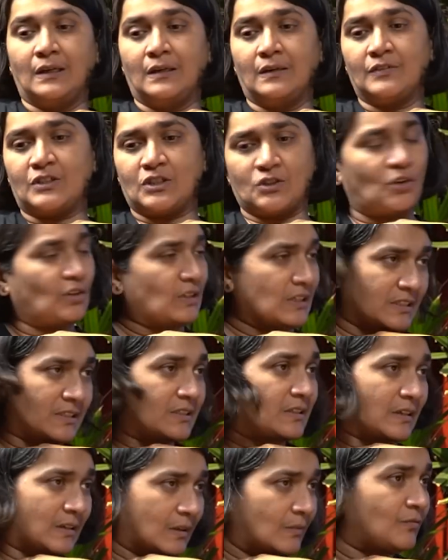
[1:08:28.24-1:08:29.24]
which is not
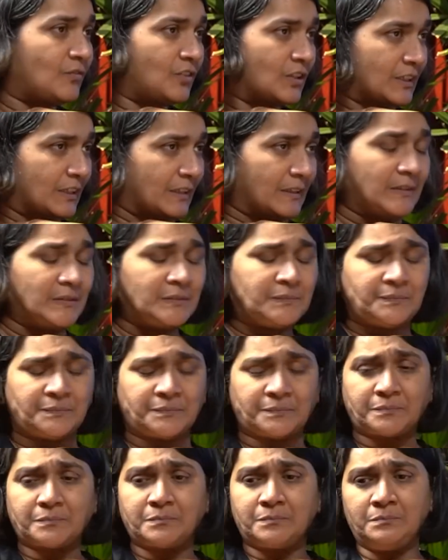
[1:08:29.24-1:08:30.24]
necessarily comforting,
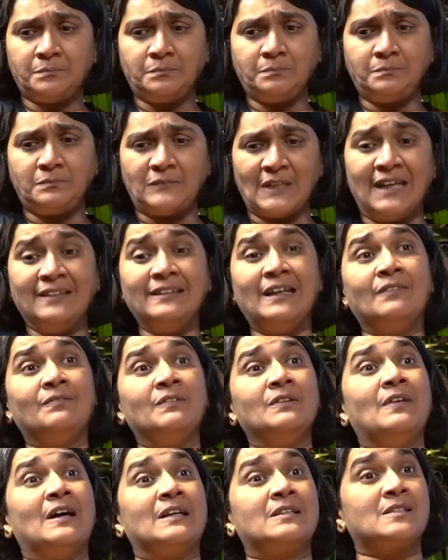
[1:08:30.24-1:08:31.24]
and that
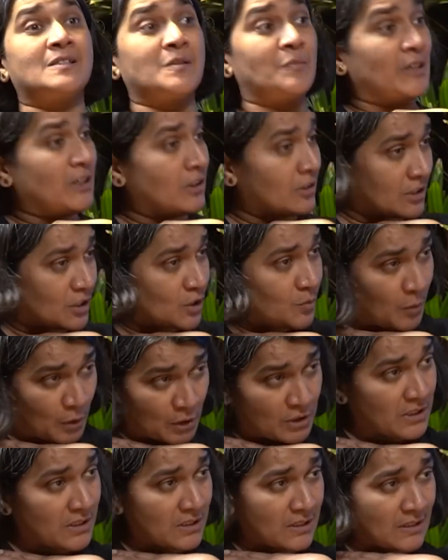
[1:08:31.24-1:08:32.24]
we've had similar
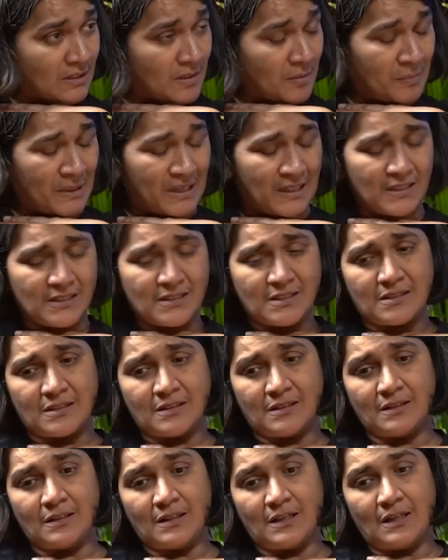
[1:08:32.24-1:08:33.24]
responses in the
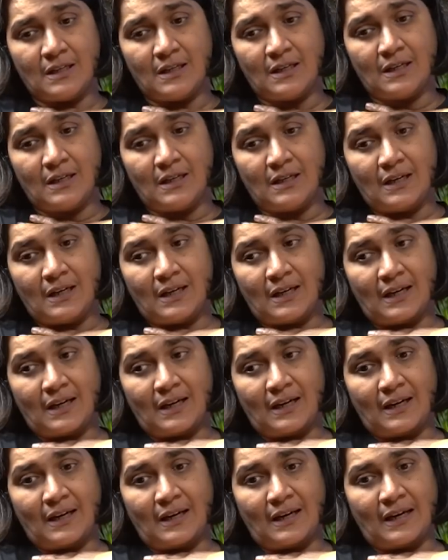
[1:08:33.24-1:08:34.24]
past,
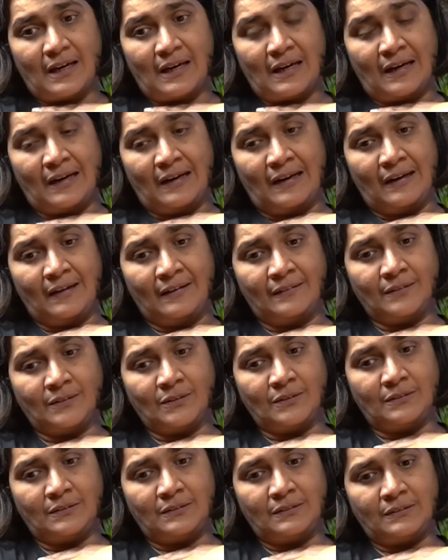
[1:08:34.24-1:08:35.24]

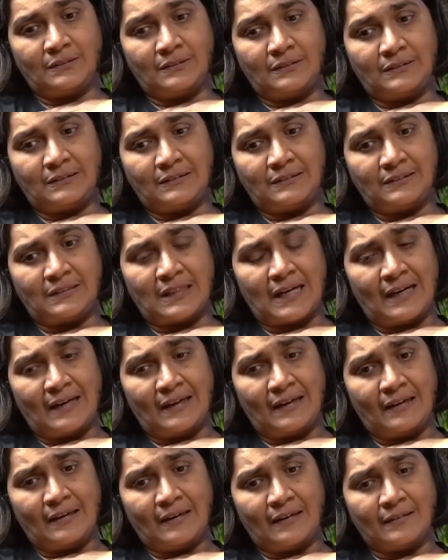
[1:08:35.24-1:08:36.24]
and
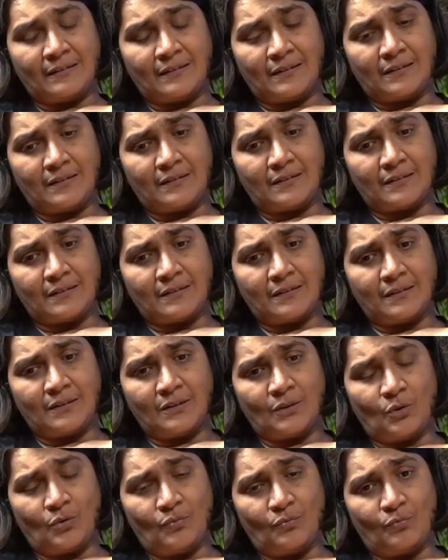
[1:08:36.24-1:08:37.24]
that
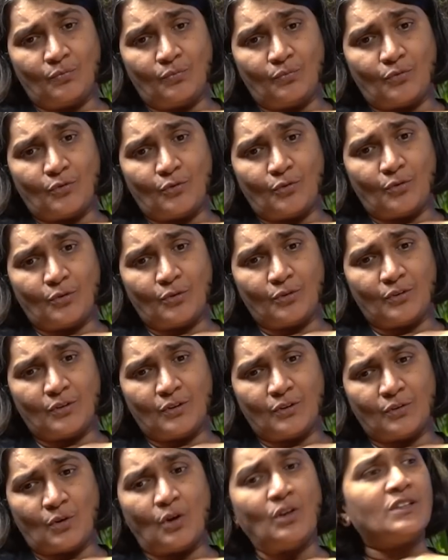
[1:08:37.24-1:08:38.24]

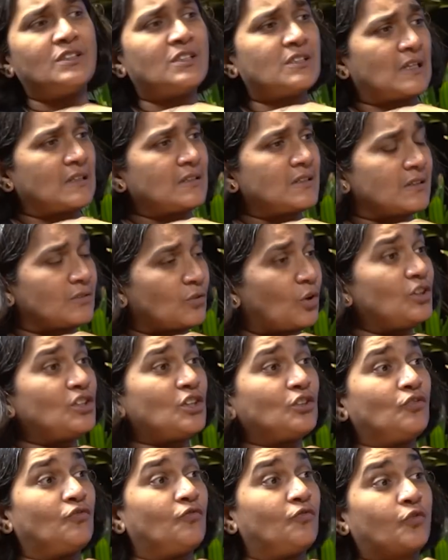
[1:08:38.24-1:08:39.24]
knowledge
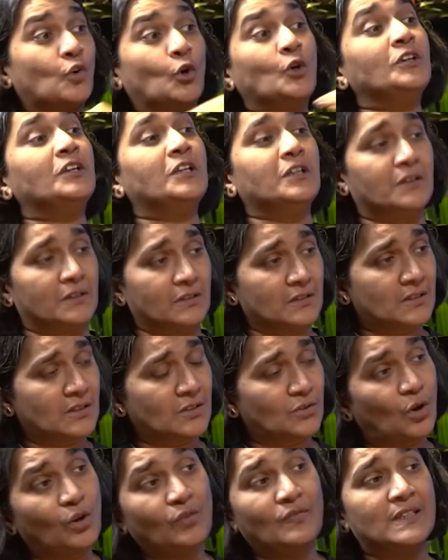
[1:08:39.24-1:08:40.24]
at the frontiers
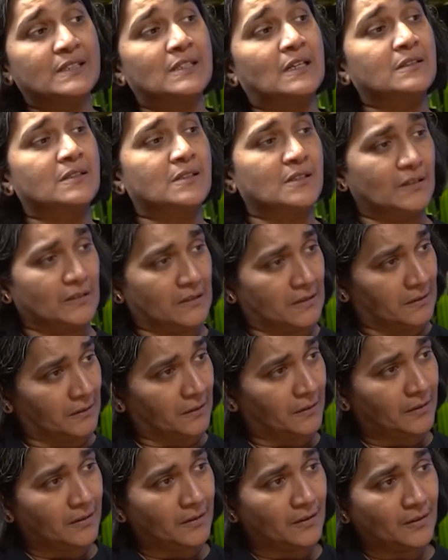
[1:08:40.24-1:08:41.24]
is always uncertain.